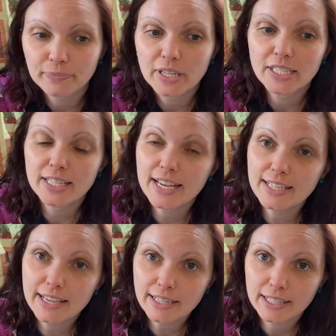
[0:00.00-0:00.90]
In today's
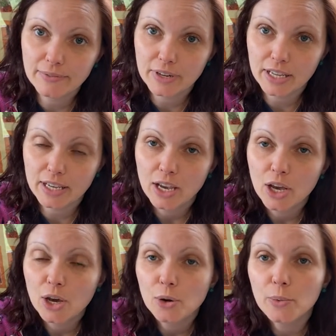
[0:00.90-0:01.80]
activity,
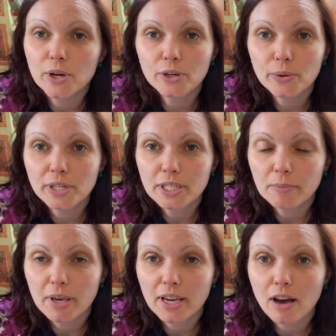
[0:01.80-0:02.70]
we are going to
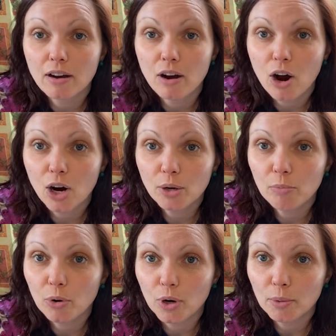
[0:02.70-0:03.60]
make a
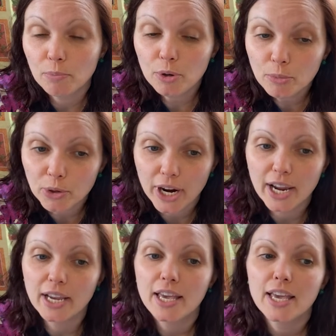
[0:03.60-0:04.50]
cardboard
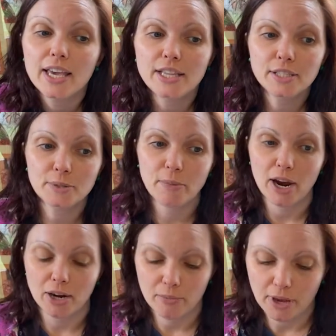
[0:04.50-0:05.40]
boomerang
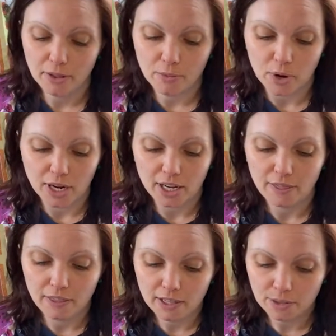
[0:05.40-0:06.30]
inspired by the one in
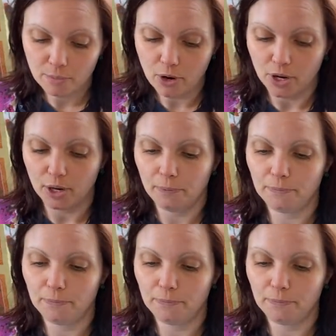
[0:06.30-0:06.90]
this book,